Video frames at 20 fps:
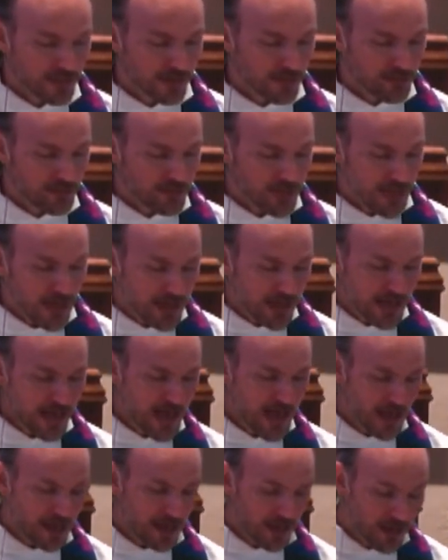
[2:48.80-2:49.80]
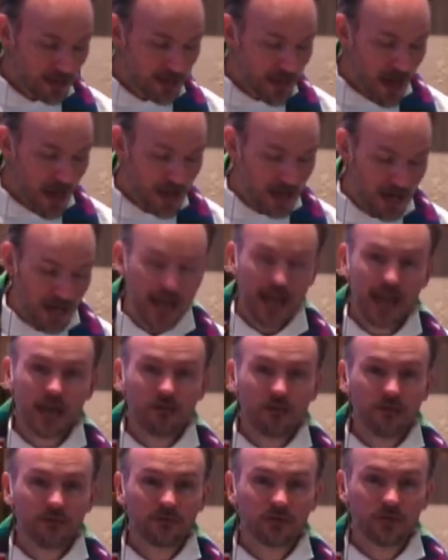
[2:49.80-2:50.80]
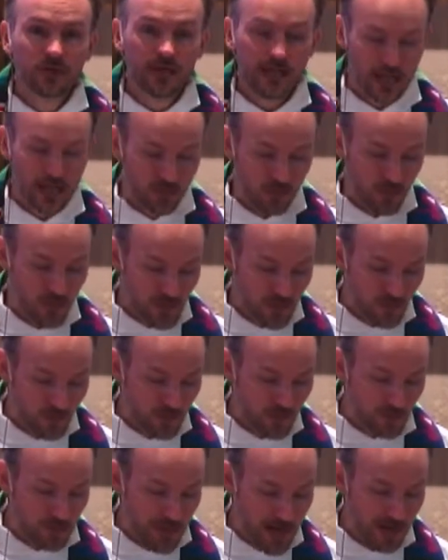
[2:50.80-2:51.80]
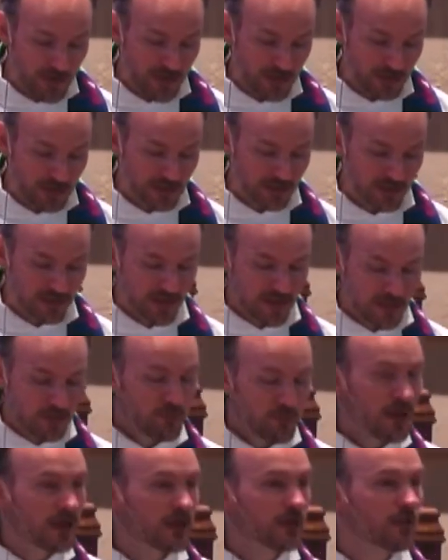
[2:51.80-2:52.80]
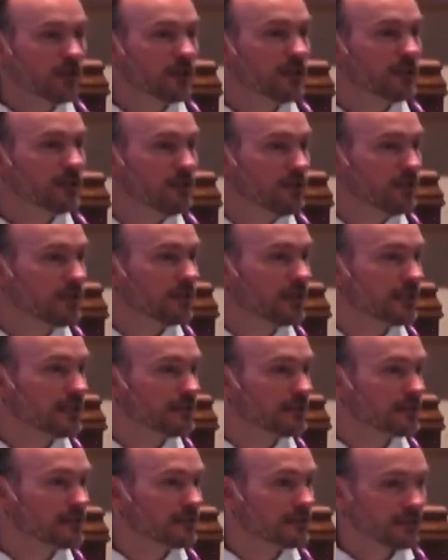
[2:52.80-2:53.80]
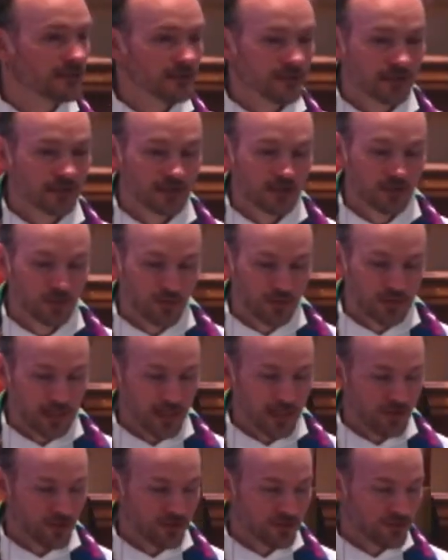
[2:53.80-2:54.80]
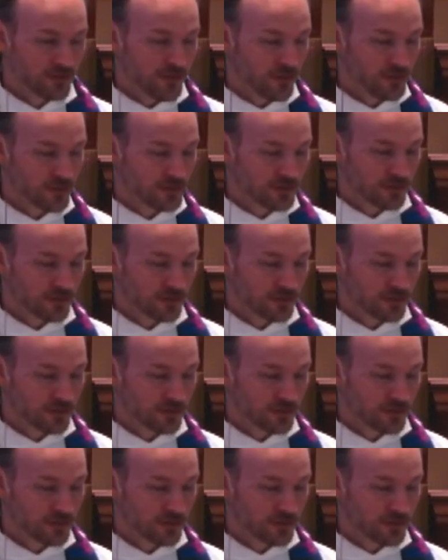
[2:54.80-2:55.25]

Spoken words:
Not a hair of your head will perish. By your endurance, you will gain your souls."